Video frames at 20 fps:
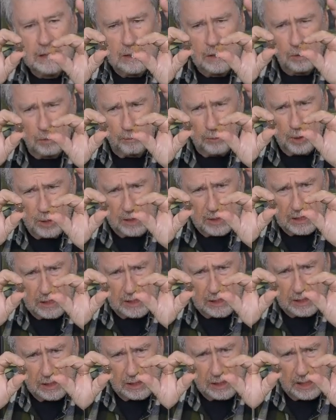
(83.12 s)
or
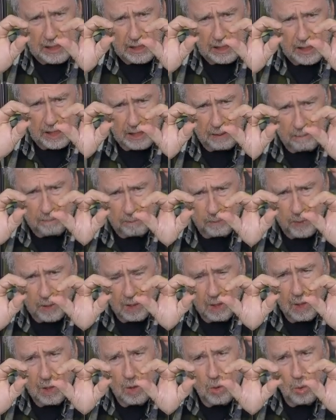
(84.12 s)
vertices in them,
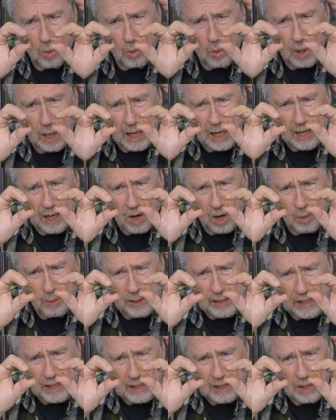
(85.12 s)
and all we
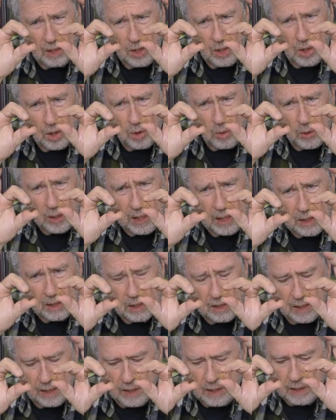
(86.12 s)
need to do is
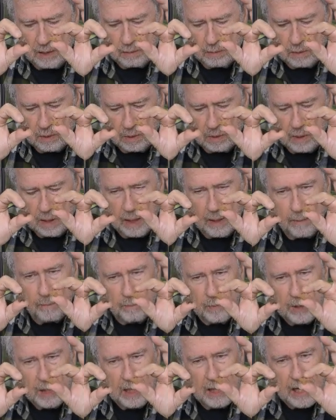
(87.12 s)
then
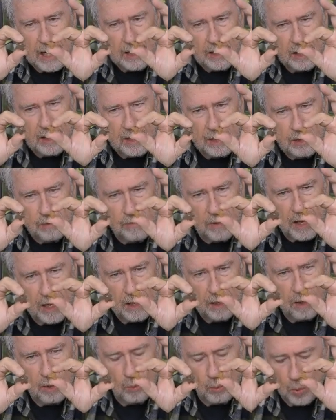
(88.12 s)
connect these
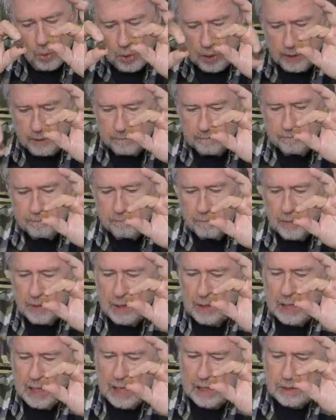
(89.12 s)
via the wood
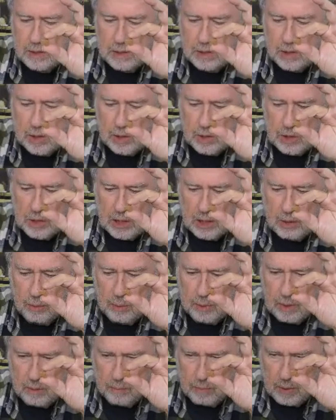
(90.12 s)
that is associated
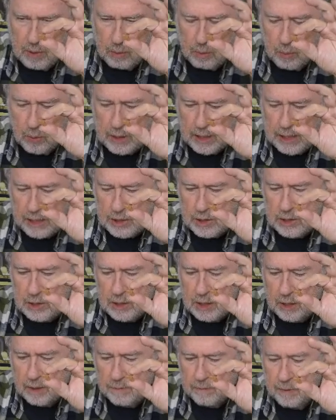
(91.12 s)
with them, the wood edges
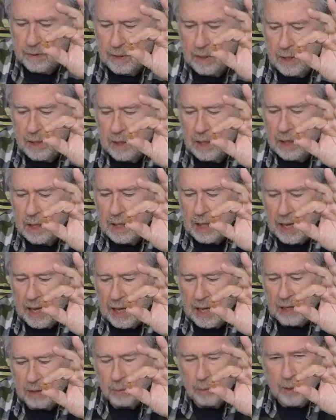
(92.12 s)
here,
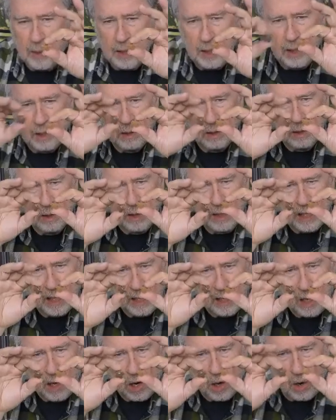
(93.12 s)
and we
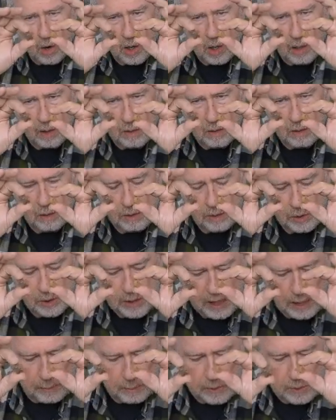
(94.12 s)
get our
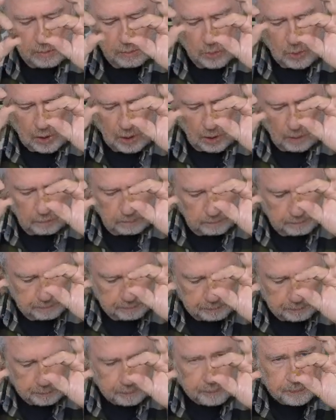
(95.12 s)
shapes. So
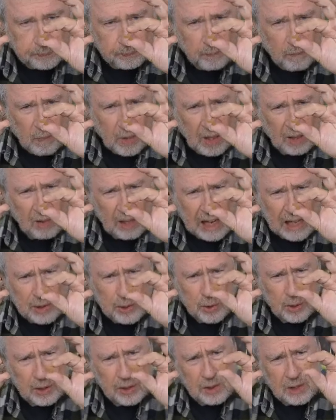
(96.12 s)
as
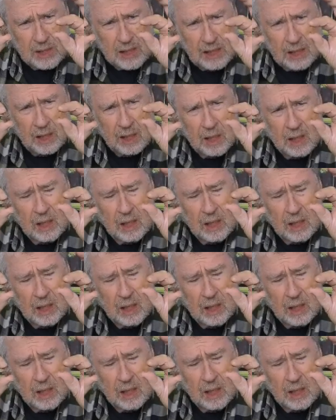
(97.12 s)
you can see,